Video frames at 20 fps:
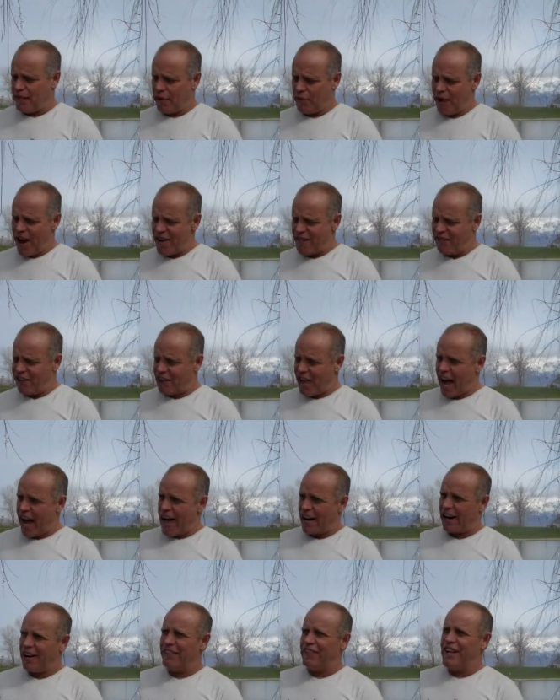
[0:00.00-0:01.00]
Now we have a
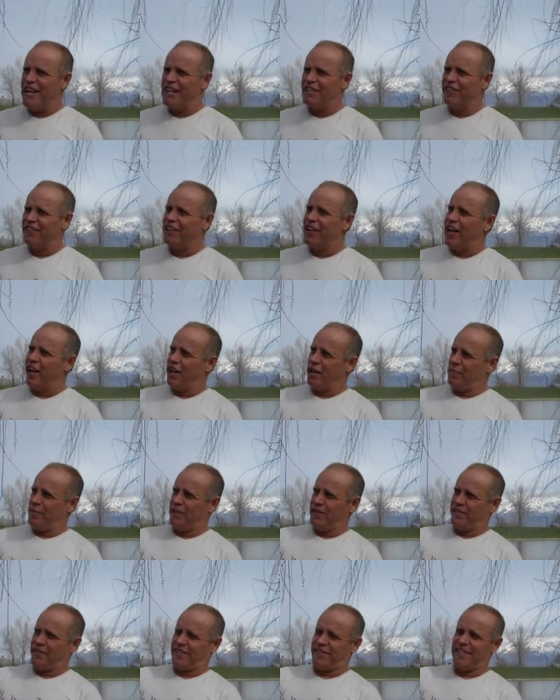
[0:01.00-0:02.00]
ladder of evil
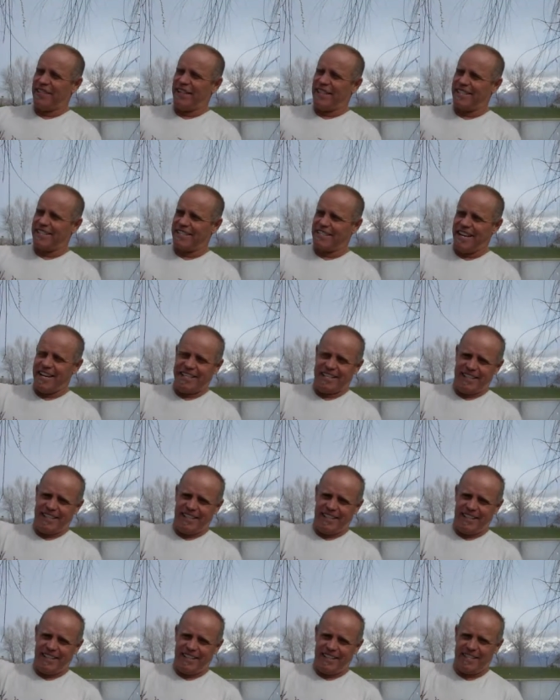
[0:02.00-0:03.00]
elements that exist
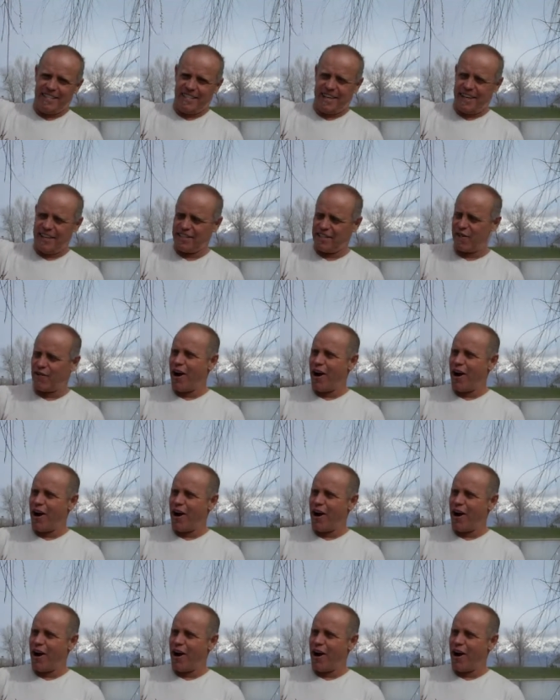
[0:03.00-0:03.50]
in these things.